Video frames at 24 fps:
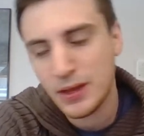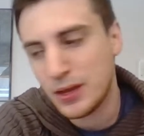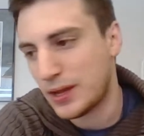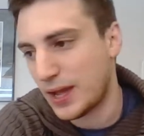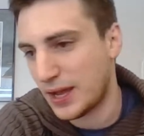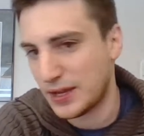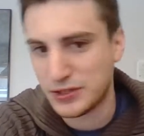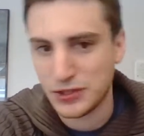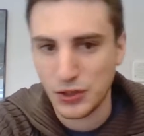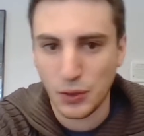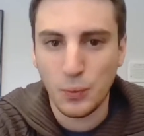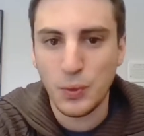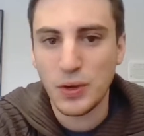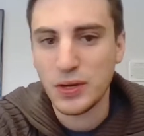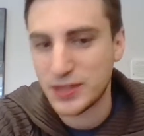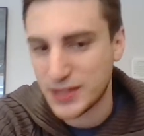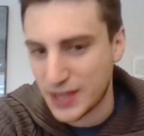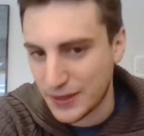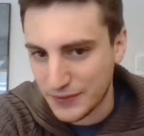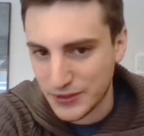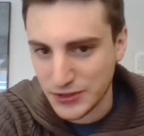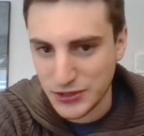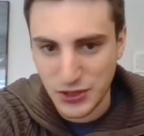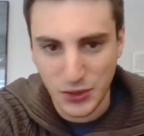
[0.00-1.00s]
Okay, so
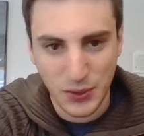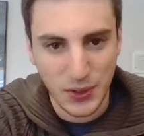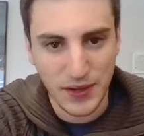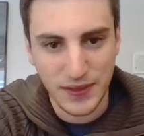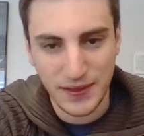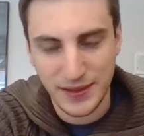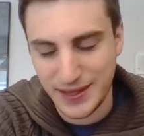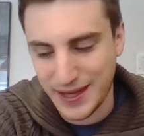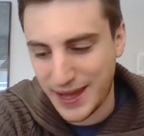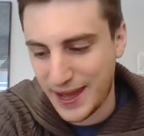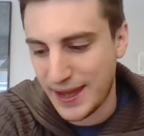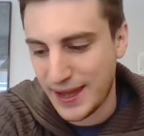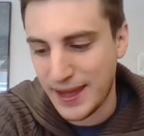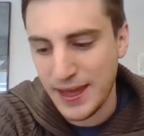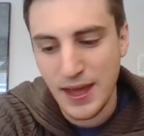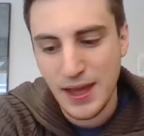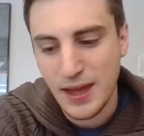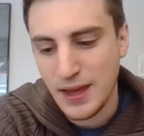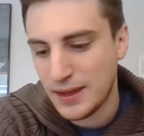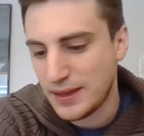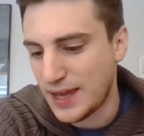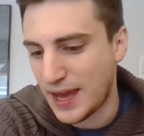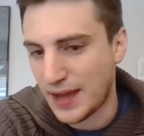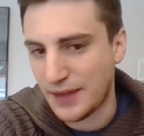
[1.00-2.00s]
worst covered story of the day.
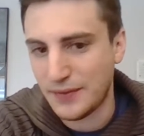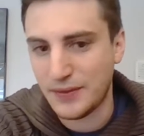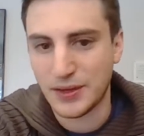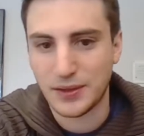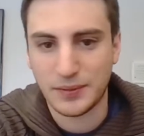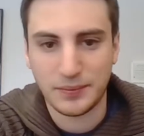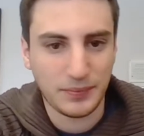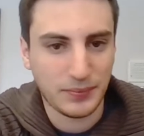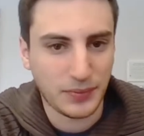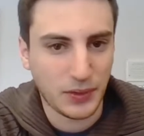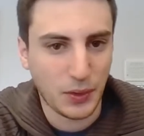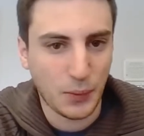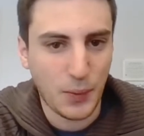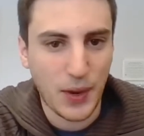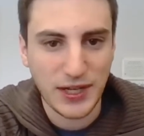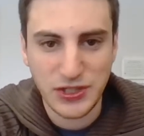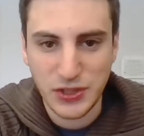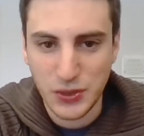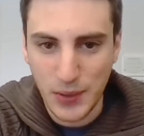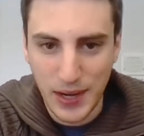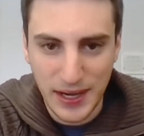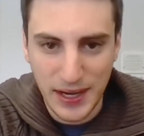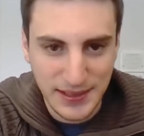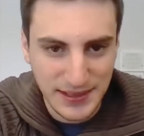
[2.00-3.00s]
Yeah, the
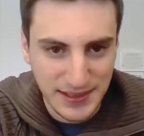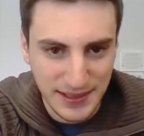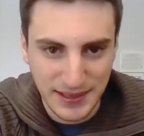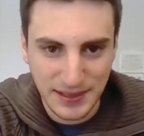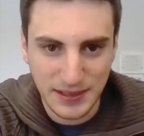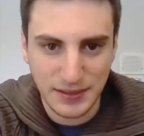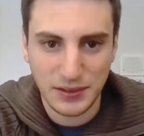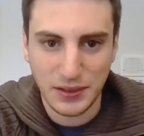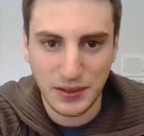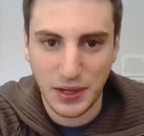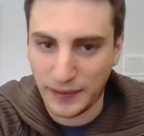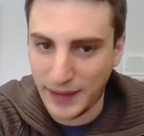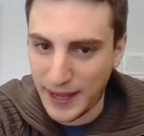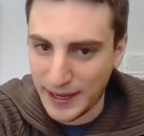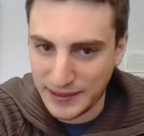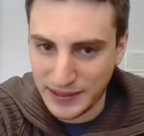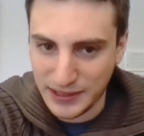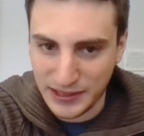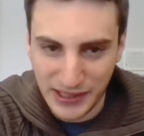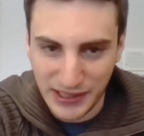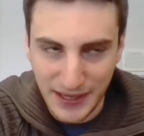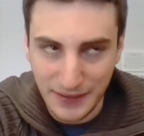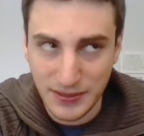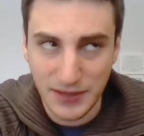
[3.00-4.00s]
Wet'suwet'en
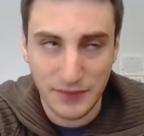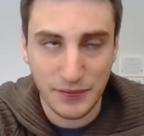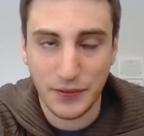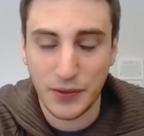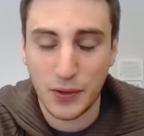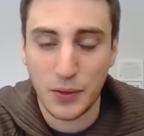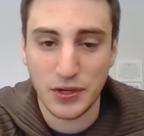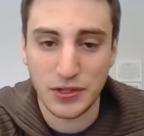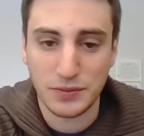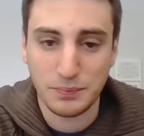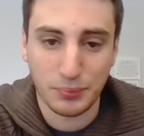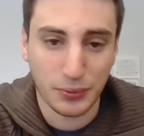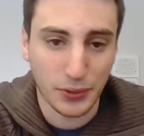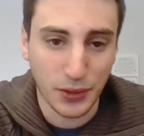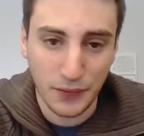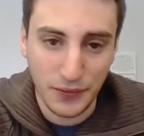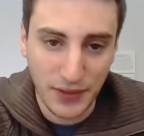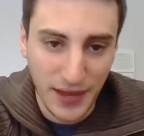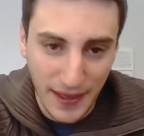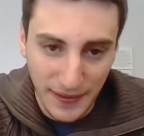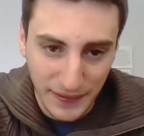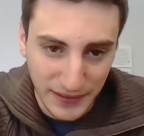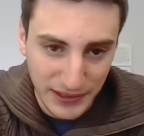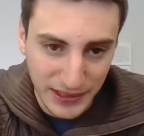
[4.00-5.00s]
elected chiefs have, of course,
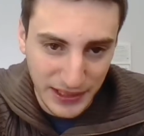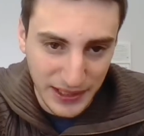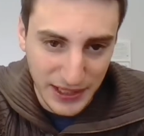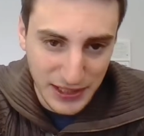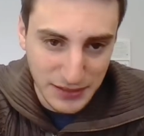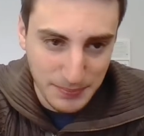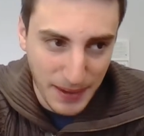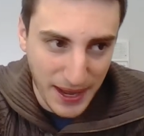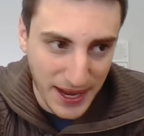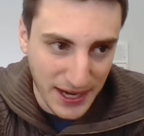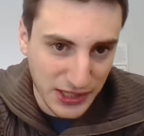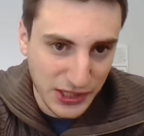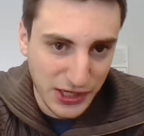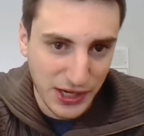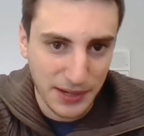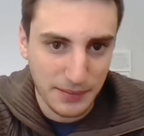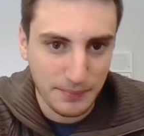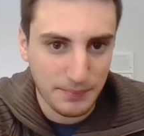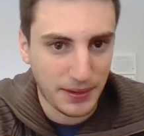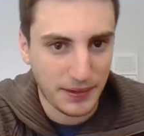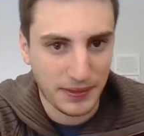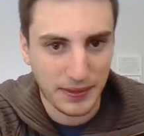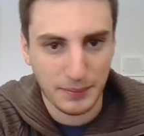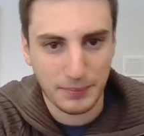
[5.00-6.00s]
proved the LNG
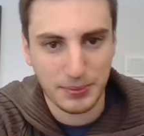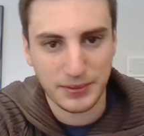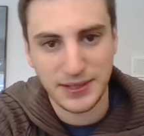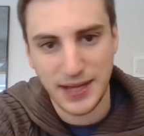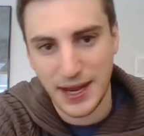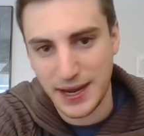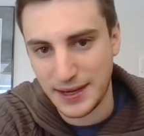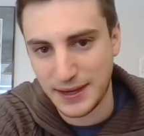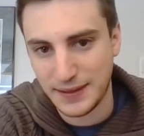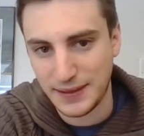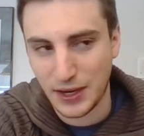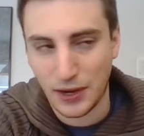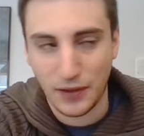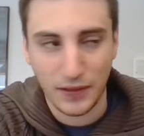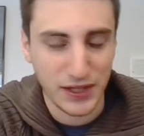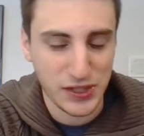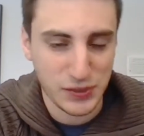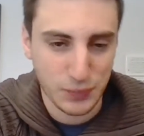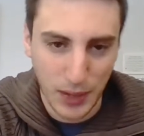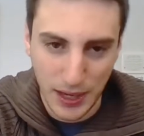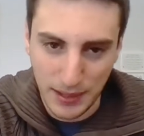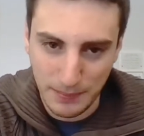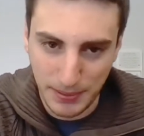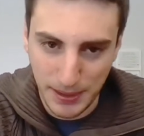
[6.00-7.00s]
expansion, but they're pretending that all
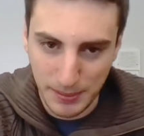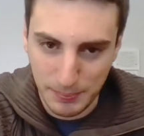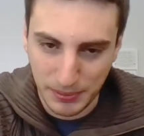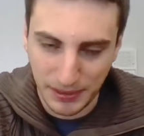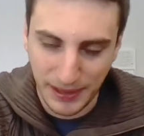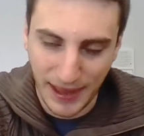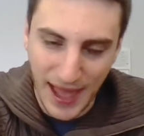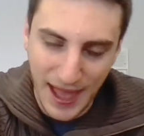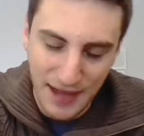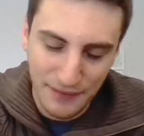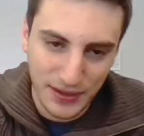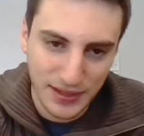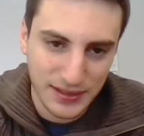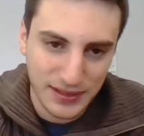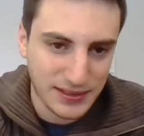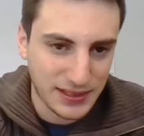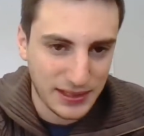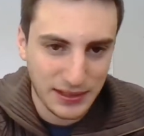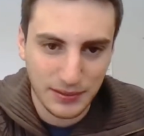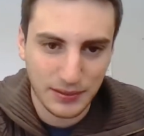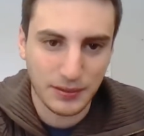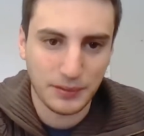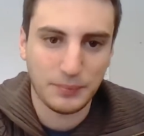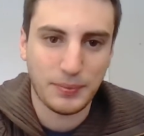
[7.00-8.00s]
these white people haven't,
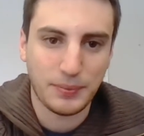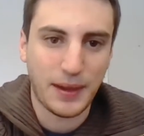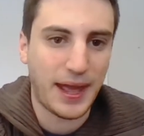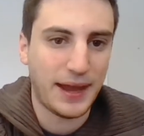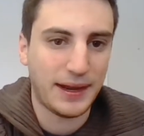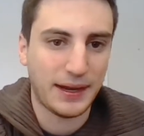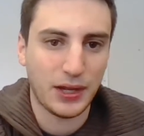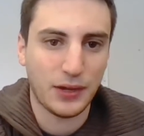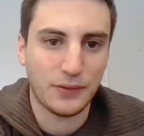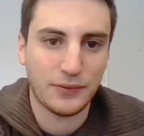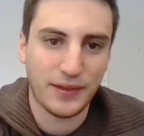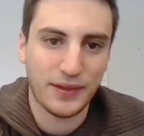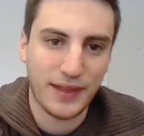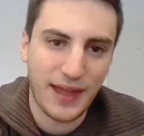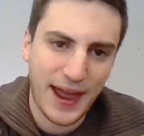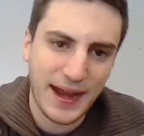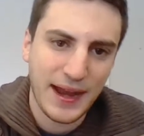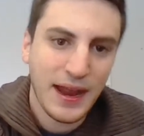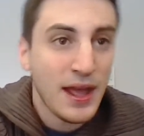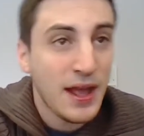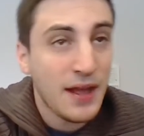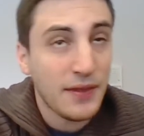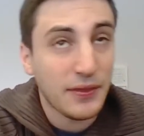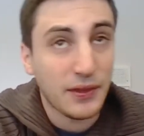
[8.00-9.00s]
and they're panicking over
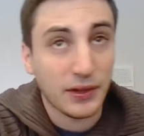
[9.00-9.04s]
that.